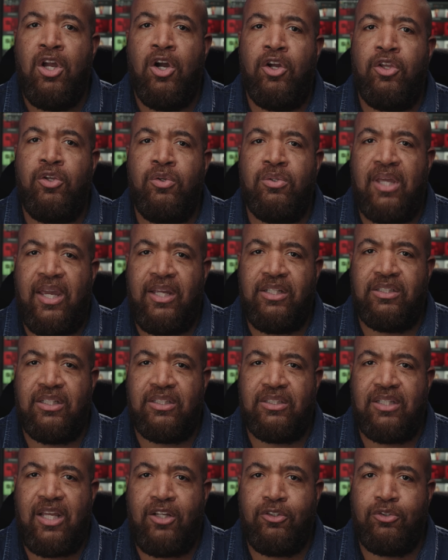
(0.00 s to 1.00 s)
or use
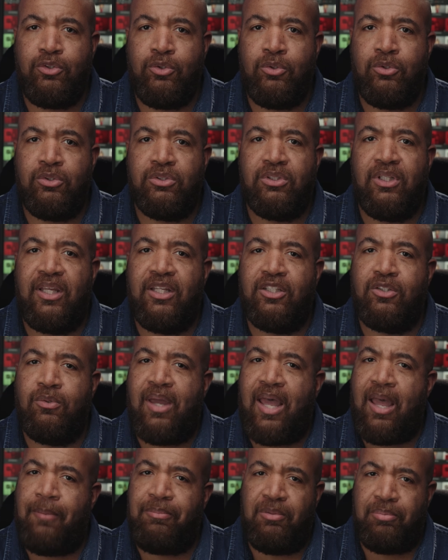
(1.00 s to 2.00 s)
HSL tools to get to
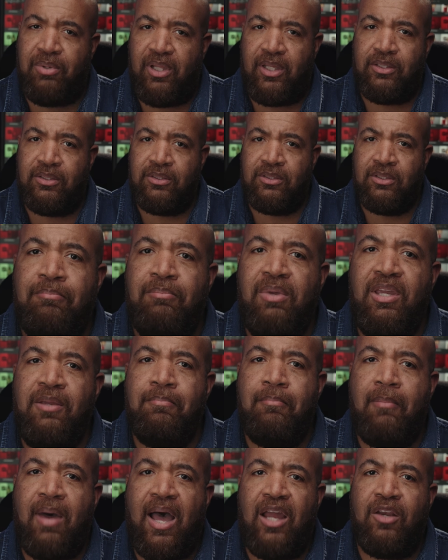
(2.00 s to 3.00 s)
a happy place. Be
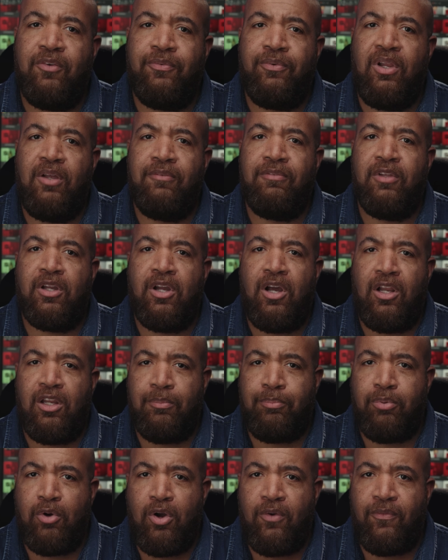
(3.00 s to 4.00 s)
mindful of the
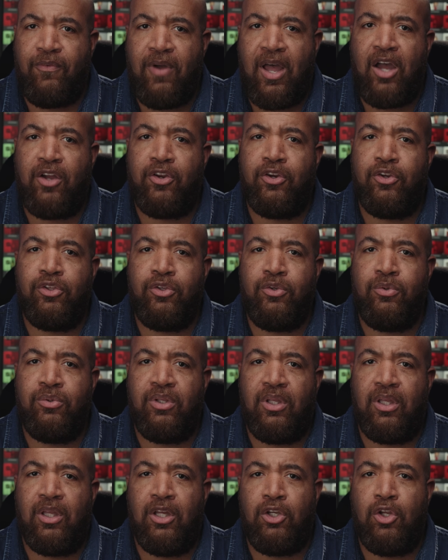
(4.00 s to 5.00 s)
color profile you're
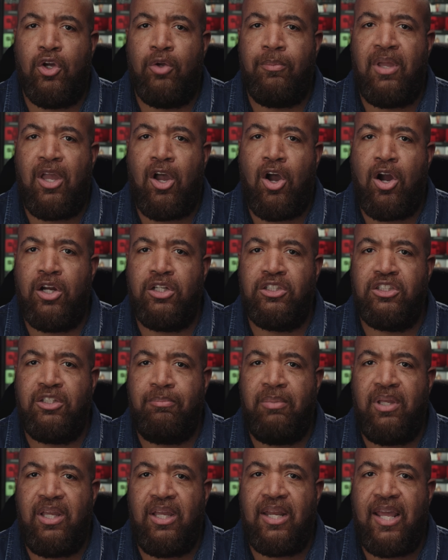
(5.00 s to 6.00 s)
using. Adobe
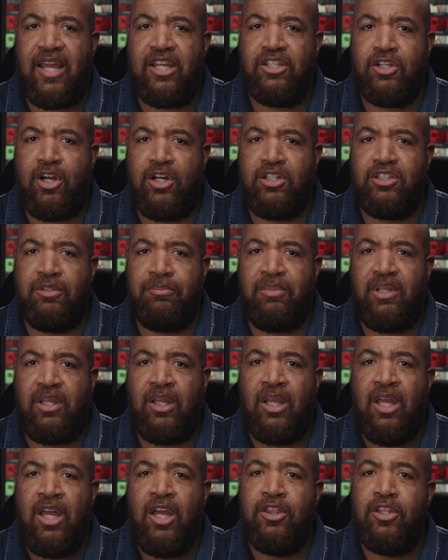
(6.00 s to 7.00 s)
RGB and
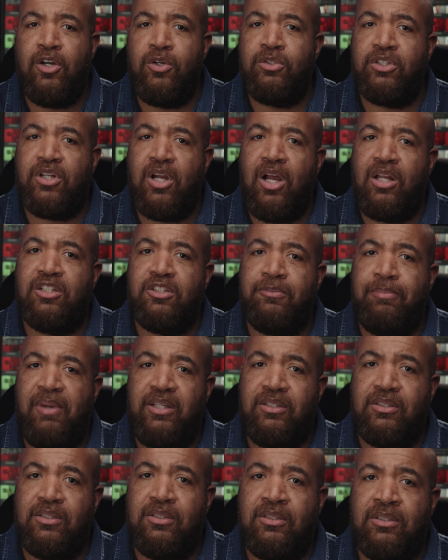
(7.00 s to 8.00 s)
sRGB, those are color
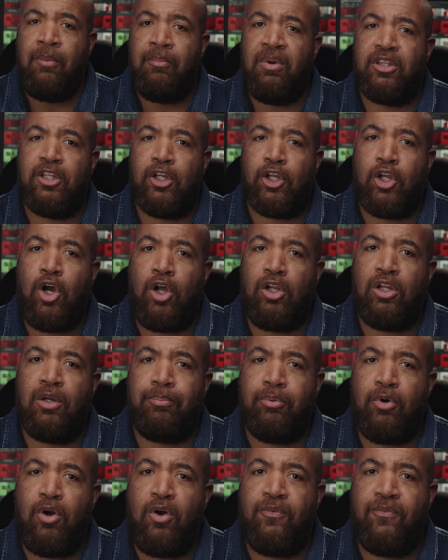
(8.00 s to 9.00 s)
spaces, but the color
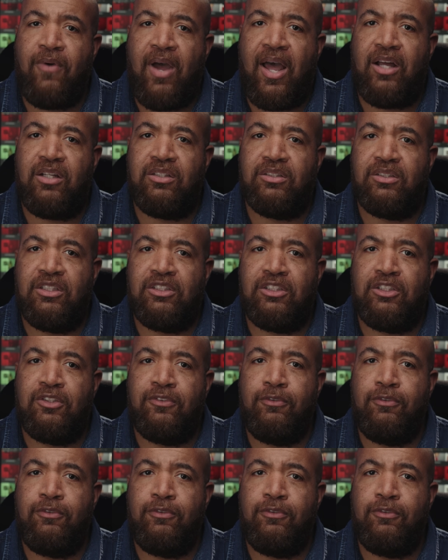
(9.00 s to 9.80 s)
profiles such as